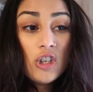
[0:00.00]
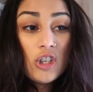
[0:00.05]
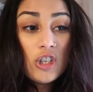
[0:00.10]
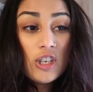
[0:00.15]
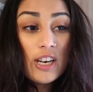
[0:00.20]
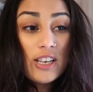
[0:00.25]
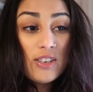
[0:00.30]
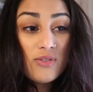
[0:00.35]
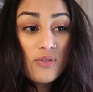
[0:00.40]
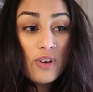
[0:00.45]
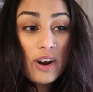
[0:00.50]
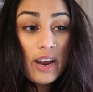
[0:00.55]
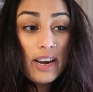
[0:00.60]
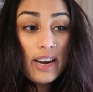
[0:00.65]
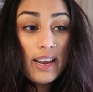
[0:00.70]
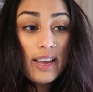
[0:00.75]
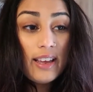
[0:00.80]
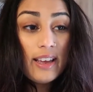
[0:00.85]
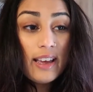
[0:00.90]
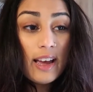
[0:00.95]
Today's
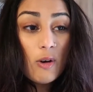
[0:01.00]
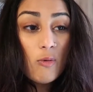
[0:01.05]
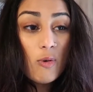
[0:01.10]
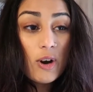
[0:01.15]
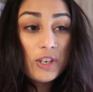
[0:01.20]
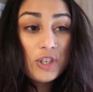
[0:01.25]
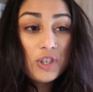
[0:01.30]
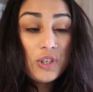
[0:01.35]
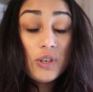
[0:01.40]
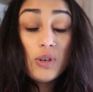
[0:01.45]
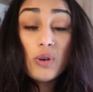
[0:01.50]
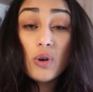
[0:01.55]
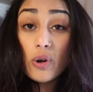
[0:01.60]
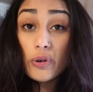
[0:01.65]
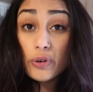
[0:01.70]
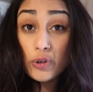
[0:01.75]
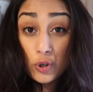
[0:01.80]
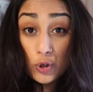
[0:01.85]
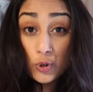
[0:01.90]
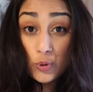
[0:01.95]
Friday. I washed it
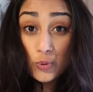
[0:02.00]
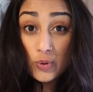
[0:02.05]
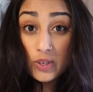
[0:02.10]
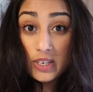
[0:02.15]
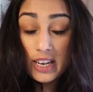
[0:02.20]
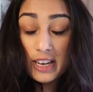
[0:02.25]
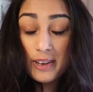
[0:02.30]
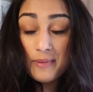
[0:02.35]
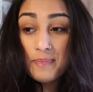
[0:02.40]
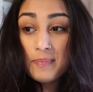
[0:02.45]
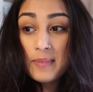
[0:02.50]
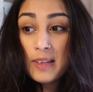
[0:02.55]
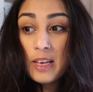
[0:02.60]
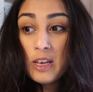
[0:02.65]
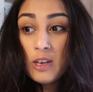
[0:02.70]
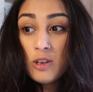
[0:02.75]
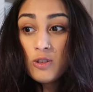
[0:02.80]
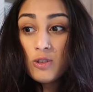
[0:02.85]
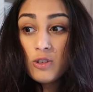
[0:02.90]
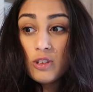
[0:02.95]
on Tuesday,
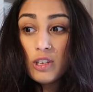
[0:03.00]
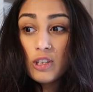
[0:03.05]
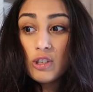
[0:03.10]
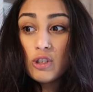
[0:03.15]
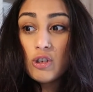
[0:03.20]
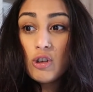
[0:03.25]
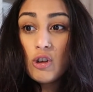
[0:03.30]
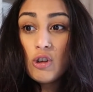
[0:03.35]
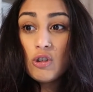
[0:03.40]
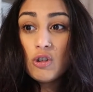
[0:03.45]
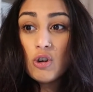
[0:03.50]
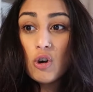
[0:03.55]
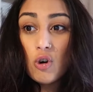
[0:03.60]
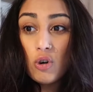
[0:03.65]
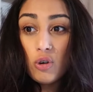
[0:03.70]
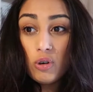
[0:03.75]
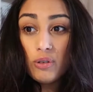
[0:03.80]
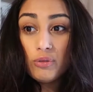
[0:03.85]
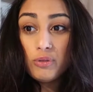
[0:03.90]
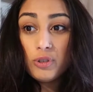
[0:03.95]
so that's the
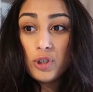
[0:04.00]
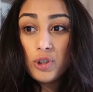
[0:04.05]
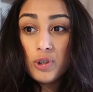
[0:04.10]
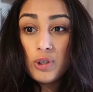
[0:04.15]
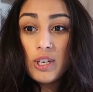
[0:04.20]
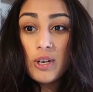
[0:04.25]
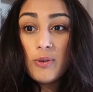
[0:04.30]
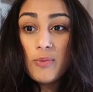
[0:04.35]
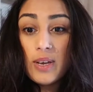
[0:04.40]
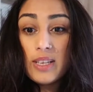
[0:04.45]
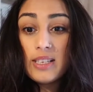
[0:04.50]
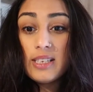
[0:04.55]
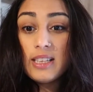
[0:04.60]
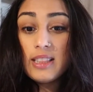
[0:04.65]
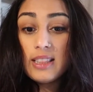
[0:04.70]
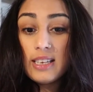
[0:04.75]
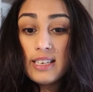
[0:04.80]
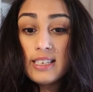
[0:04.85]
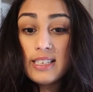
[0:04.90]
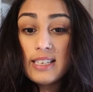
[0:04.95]
whole of Tuesday, Wednesday,
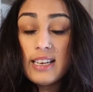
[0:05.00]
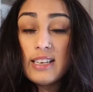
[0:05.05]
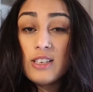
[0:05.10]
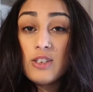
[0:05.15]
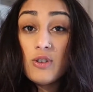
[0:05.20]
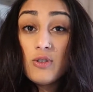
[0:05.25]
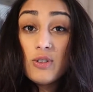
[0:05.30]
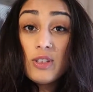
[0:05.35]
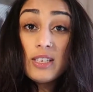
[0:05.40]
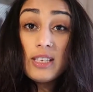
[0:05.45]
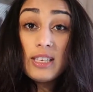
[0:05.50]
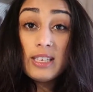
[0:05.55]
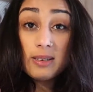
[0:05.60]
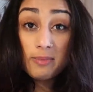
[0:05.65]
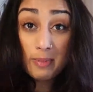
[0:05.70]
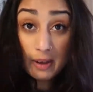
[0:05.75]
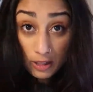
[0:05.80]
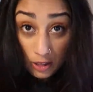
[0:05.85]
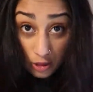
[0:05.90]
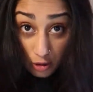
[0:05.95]
Thursday. So this is
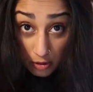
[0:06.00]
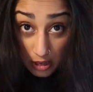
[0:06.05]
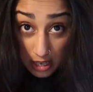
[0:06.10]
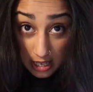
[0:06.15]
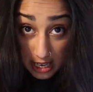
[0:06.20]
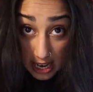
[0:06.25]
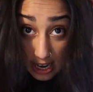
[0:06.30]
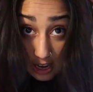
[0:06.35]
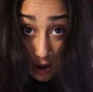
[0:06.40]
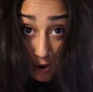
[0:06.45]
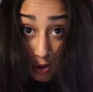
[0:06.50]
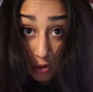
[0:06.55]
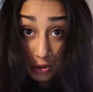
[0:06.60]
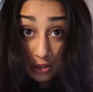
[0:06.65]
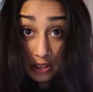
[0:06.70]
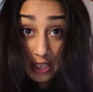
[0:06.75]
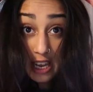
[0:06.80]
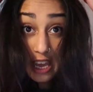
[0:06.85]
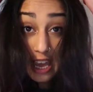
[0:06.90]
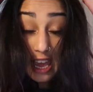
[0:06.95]
about
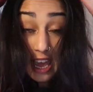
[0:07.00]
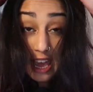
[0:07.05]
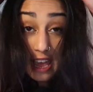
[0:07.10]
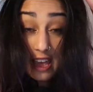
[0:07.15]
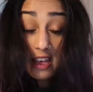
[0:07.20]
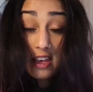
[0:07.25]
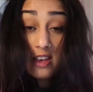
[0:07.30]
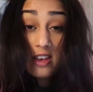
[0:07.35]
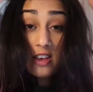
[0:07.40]
3-day-old hair.